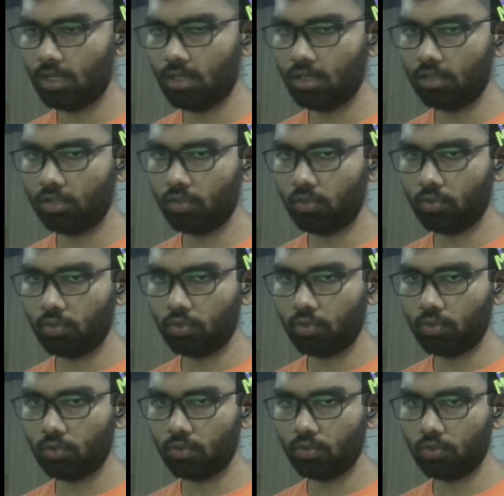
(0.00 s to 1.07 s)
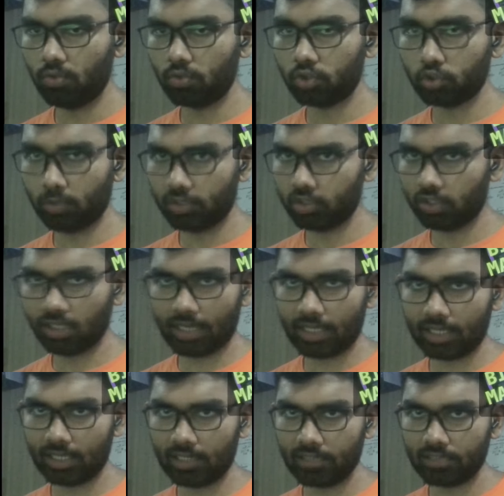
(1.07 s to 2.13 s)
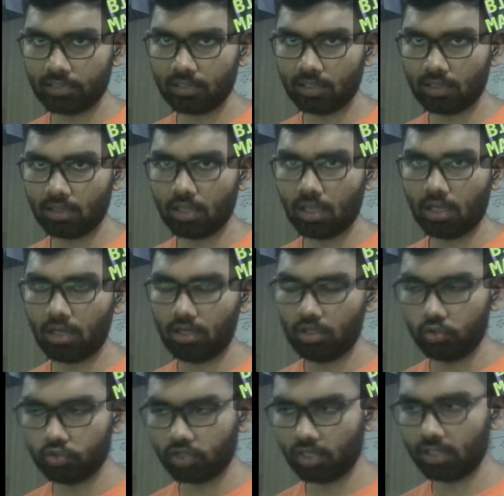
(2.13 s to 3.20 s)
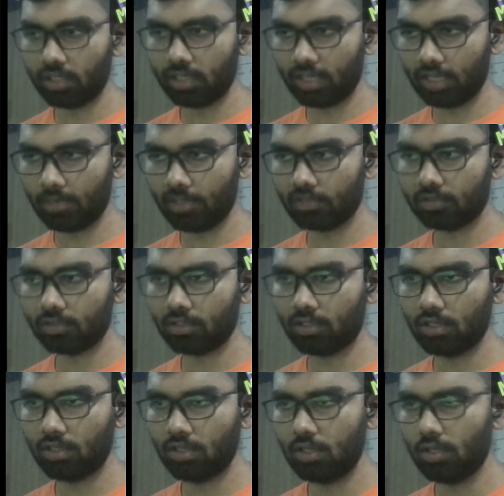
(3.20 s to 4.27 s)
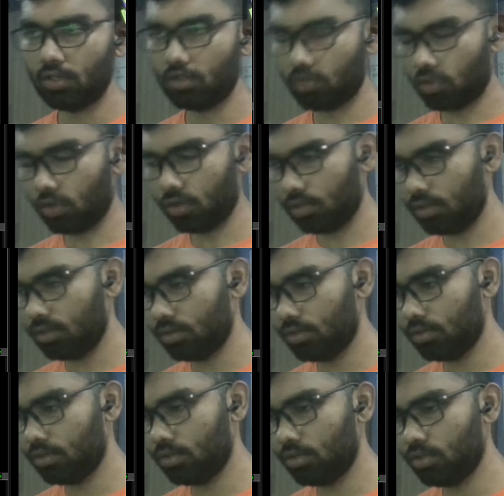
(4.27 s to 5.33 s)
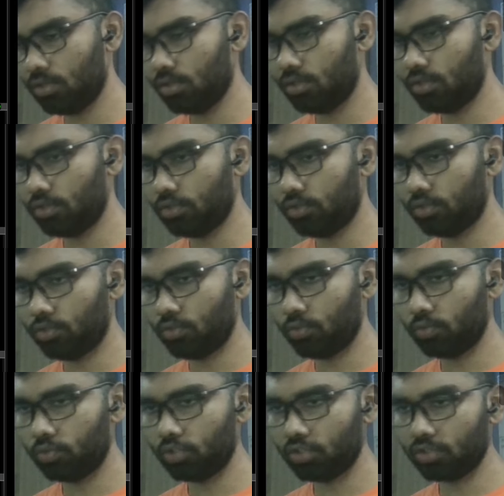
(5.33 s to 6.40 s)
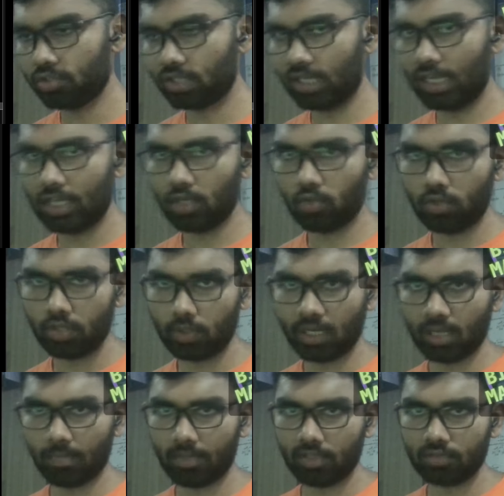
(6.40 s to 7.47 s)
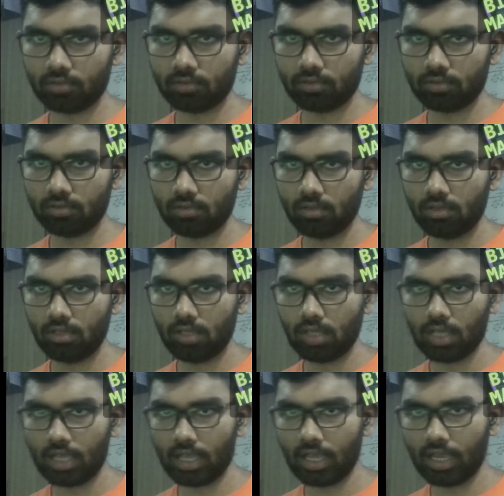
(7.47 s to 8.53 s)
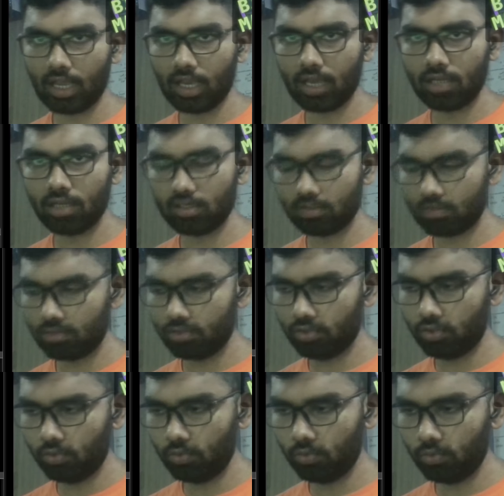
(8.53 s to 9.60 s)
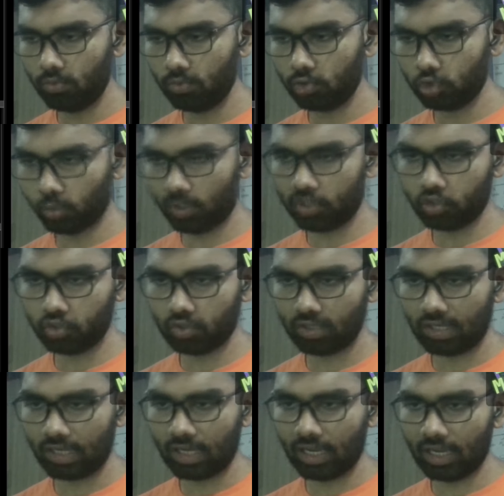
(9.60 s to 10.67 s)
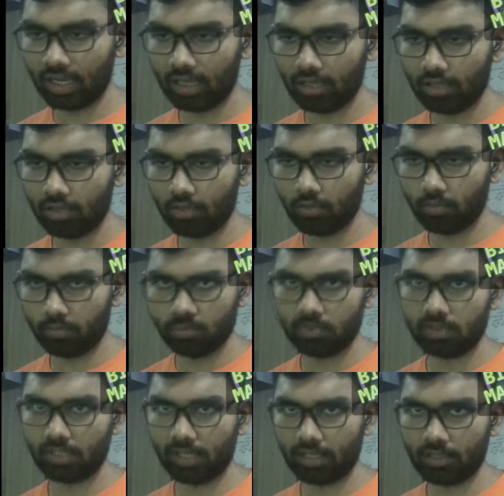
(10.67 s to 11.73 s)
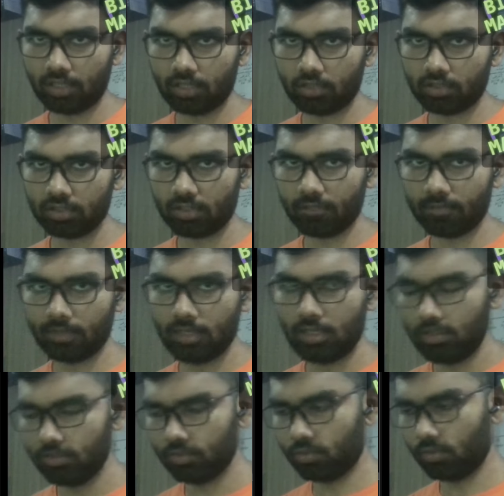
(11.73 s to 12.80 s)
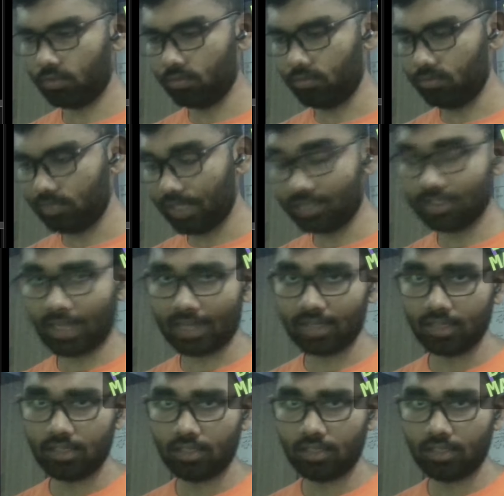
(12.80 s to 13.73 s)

you switch your directories and then you share the database, or you just create a whole new database and you switch and you sync, that sort of stuff. So that's that.